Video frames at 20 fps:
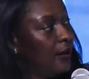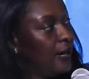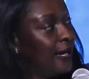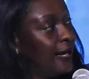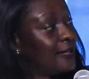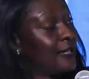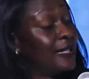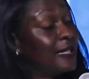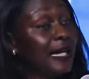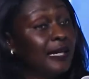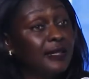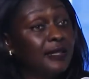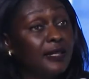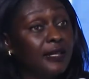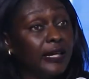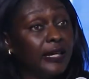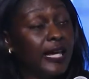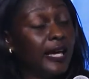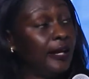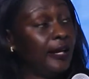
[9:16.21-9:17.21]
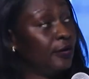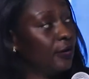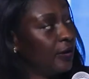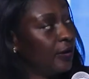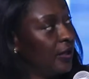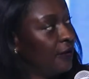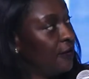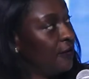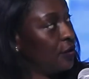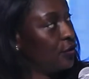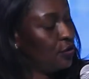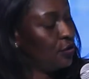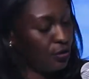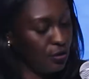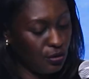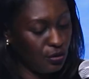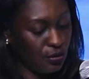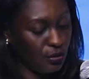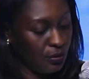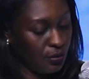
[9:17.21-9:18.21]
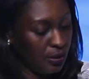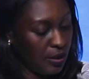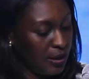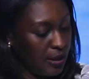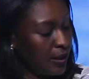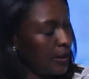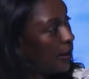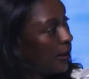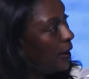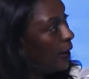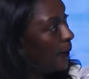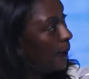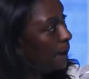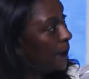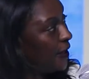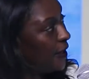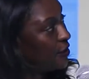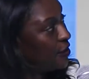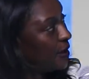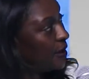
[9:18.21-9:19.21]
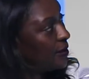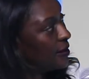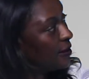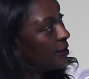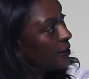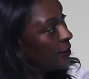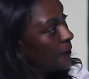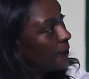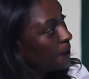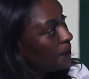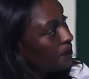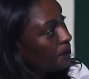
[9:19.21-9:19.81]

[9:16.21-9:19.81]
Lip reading: extend the care you're giving to new patients.